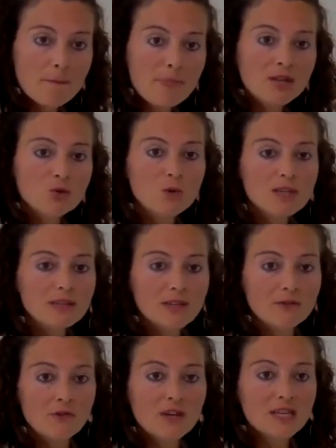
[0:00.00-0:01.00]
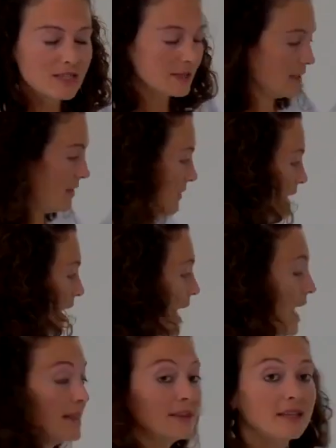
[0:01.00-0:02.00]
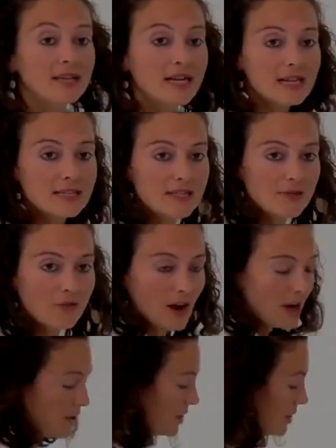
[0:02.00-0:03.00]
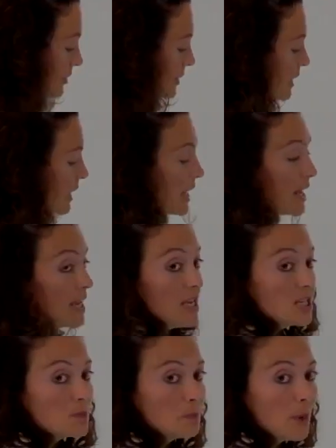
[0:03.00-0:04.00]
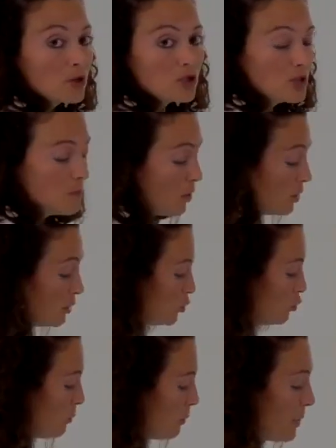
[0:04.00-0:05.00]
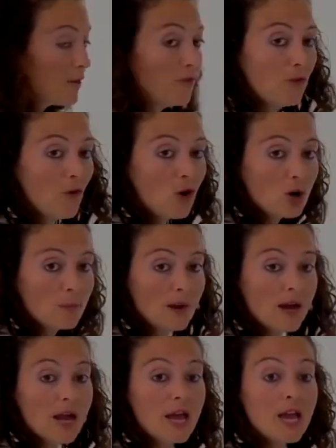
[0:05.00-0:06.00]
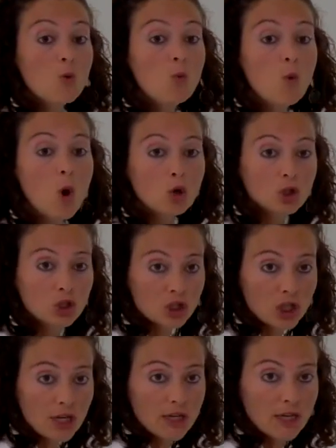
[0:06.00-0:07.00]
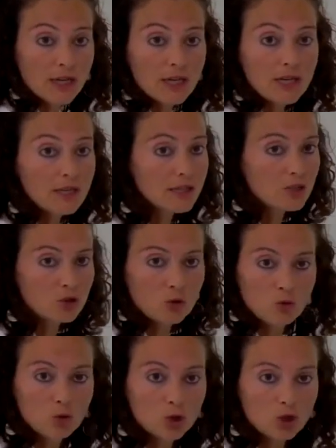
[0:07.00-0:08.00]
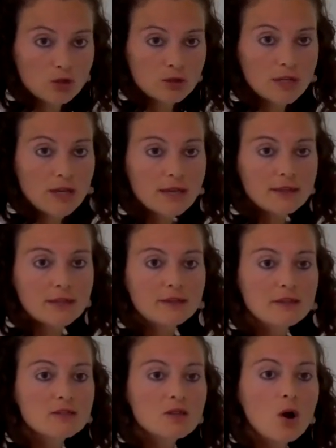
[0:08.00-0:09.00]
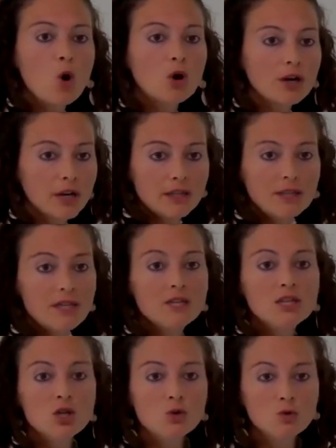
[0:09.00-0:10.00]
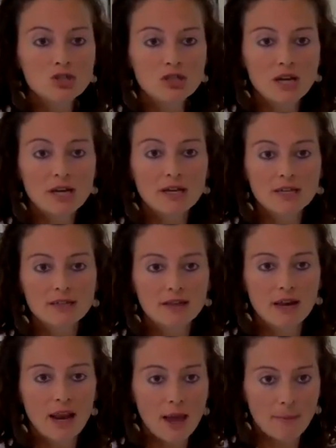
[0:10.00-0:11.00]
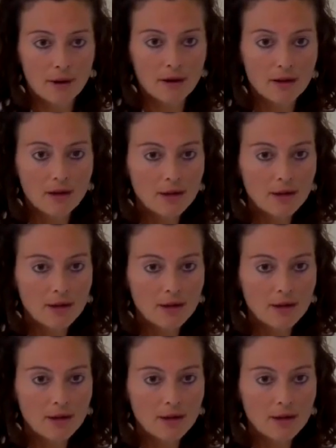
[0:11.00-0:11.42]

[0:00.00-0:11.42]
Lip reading: Between the fixative and the decalcifier, it's possible to perform a wash in a solution that is already in use in the lab.